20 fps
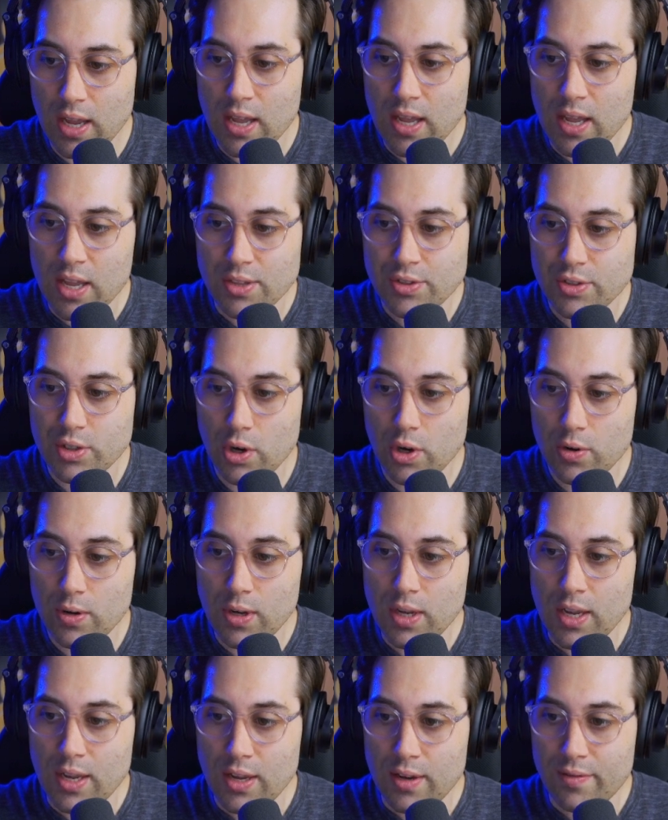So
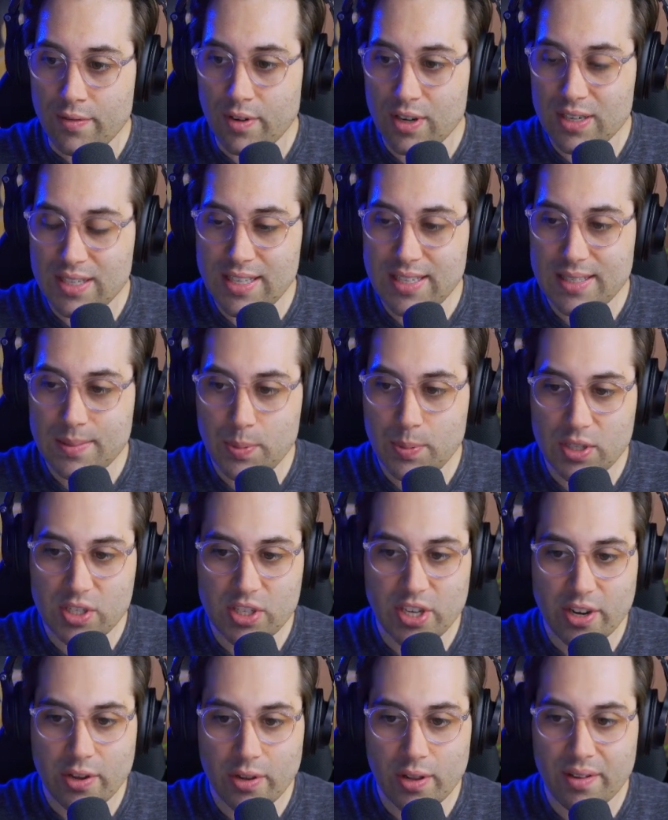for this
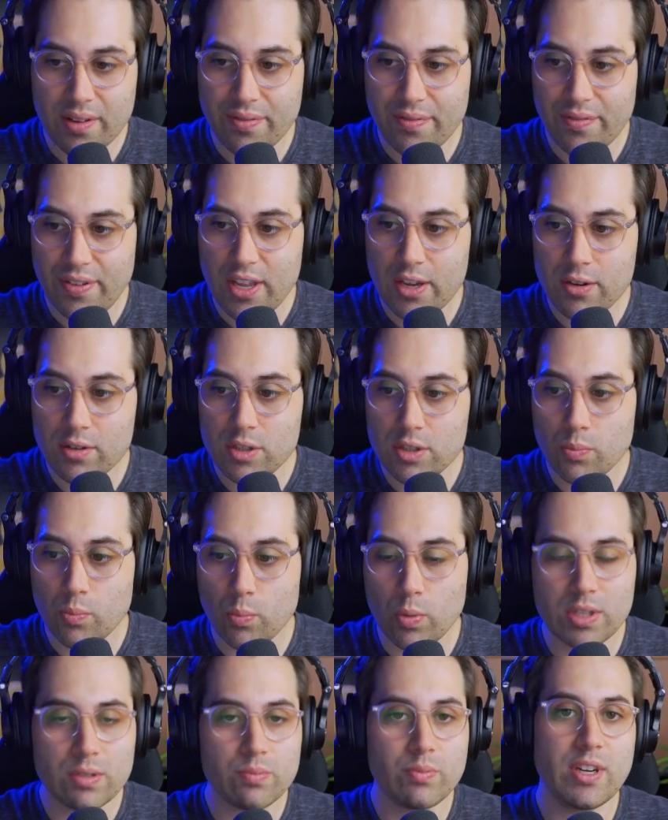particular field,
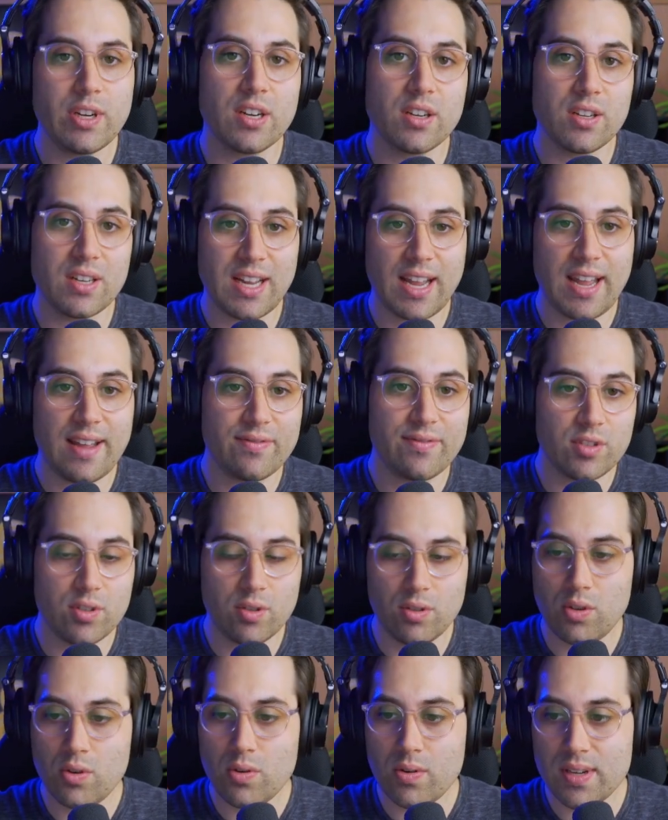what we are going to have to
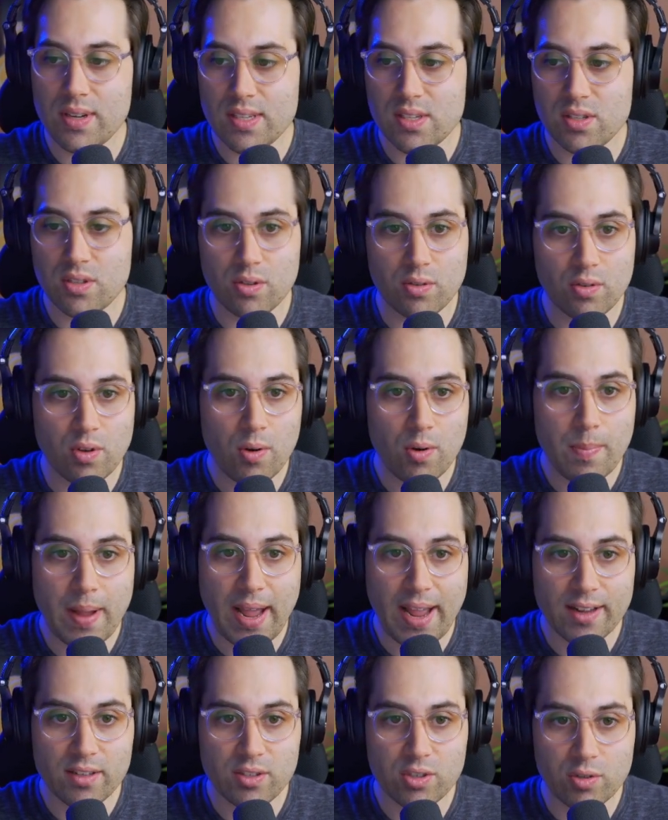do is to go
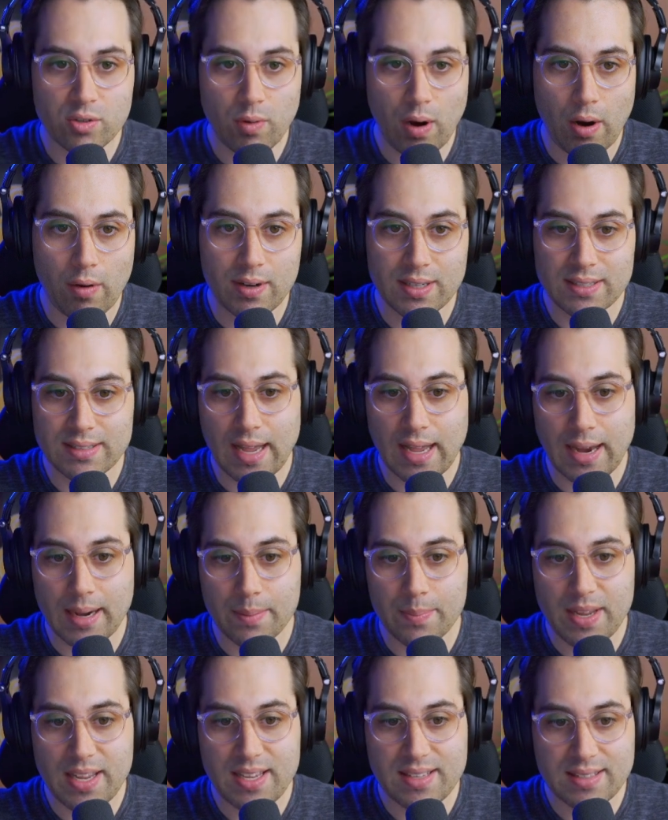back to our
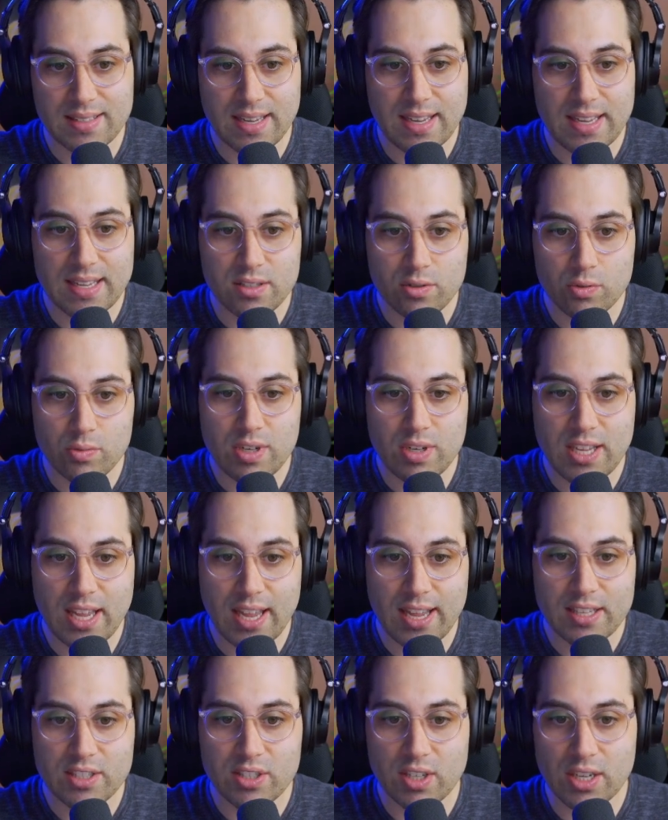database and
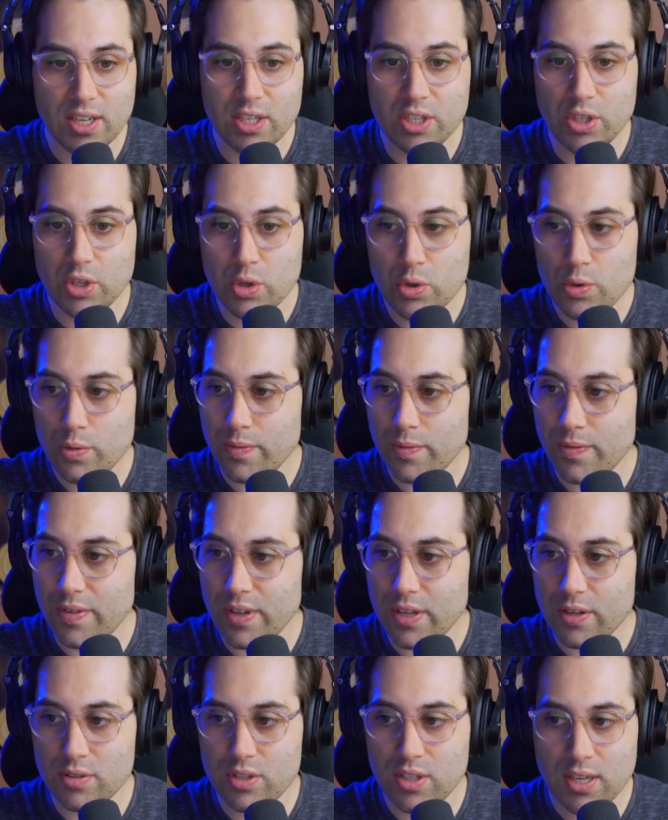create a new
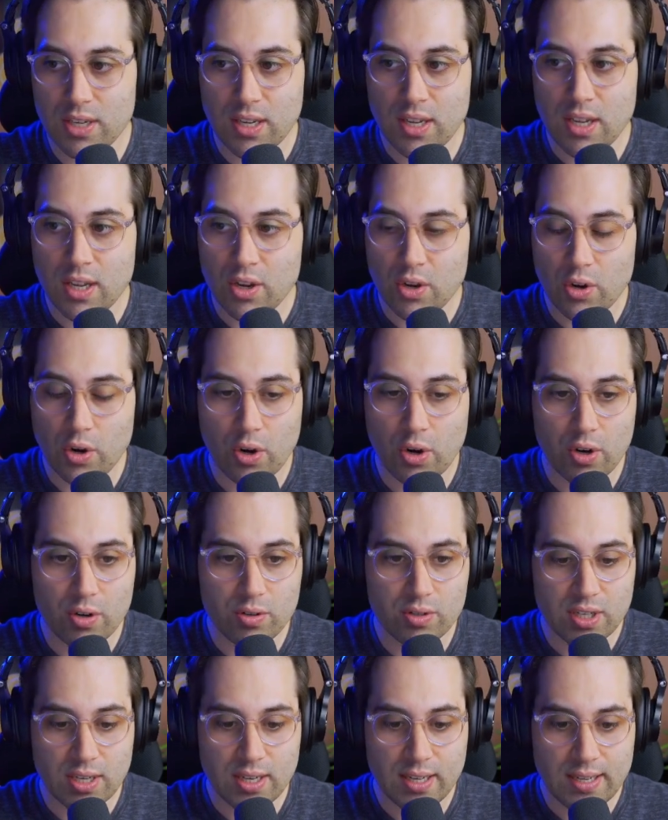field
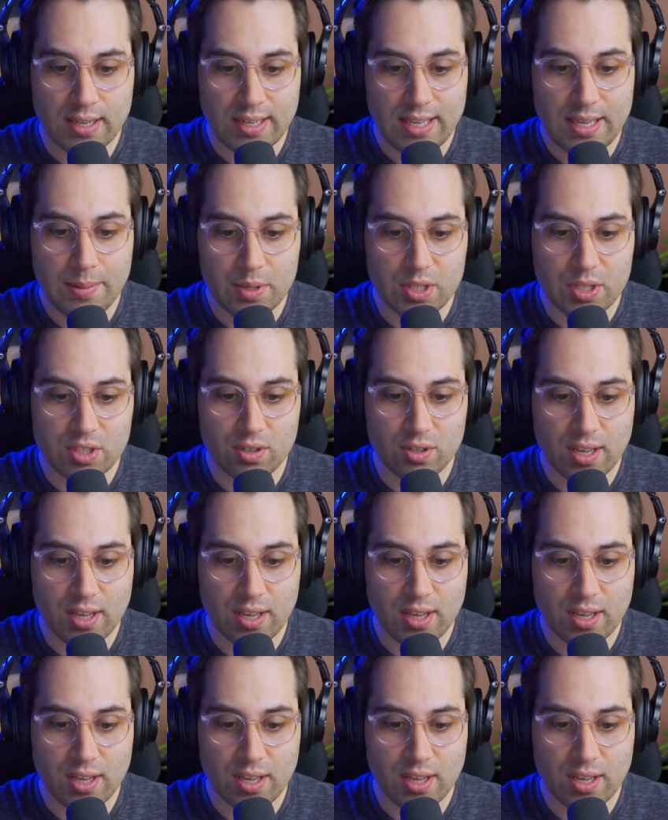called image.